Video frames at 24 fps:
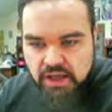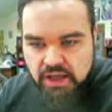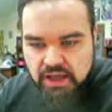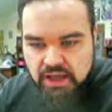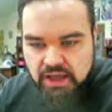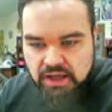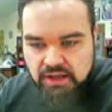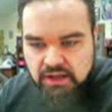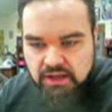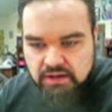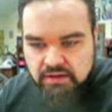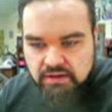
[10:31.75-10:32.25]

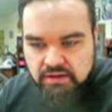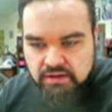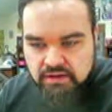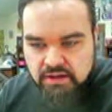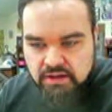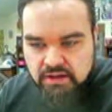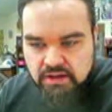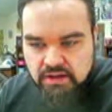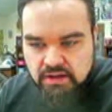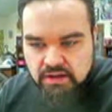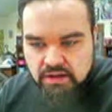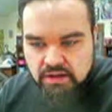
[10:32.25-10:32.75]
and
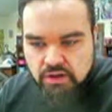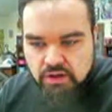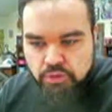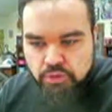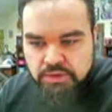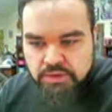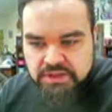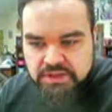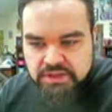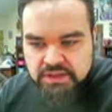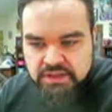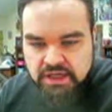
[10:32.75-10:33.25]

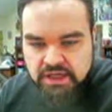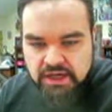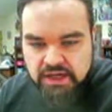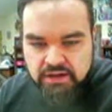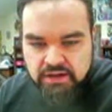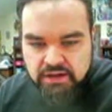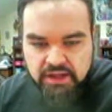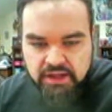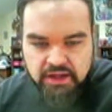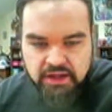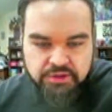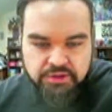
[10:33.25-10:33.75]
almost
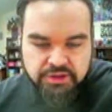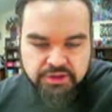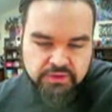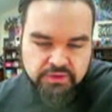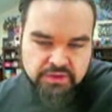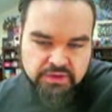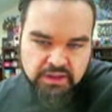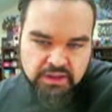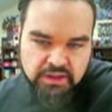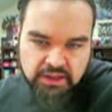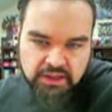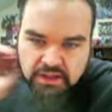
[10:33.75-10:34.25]
entirely I was
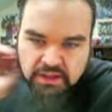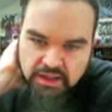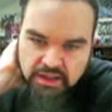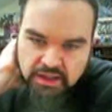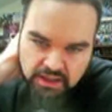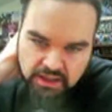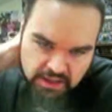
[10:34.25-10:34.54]
using